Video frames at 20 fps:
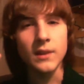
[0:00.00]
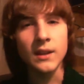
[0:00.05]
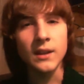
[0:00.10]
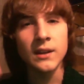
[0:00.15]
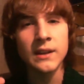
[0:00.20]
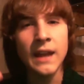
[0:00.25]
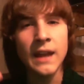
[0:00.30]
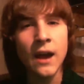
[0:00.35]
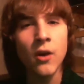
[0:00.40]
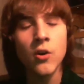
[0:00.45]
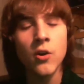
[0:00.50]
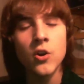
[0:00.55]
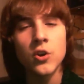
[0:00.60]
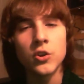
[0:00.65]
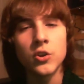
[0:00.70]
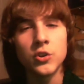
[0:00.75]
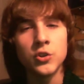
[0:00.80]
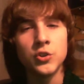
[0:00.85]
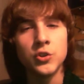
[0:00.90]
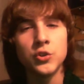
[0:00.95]
Now,
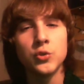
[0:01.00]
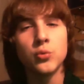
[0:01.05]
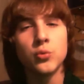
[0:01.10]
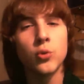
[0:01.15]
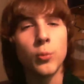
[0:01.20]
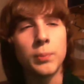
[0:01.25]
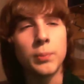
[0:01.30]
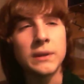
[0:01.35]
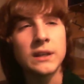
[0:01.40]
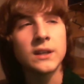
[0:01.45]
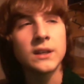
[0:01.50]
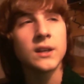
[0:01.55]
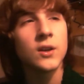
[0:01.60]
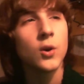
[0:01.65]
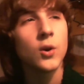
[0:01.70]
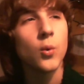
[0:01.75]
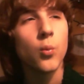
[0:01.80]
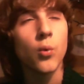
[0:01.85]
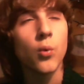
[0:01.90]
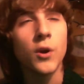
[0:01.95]
you will be
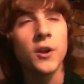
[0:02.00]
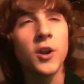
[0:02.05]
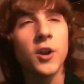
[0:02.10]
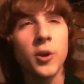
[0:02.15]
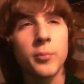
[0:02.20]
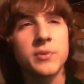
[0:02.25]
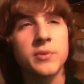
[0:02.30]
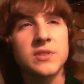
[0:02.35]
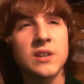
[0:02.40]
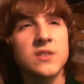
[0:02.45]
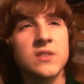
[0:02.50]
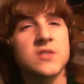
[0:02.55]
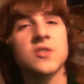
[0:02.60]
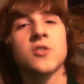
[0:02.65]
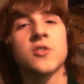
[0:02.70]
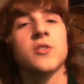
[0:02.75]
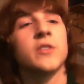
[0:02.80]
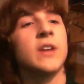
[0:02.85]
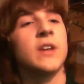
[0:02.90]
100% certain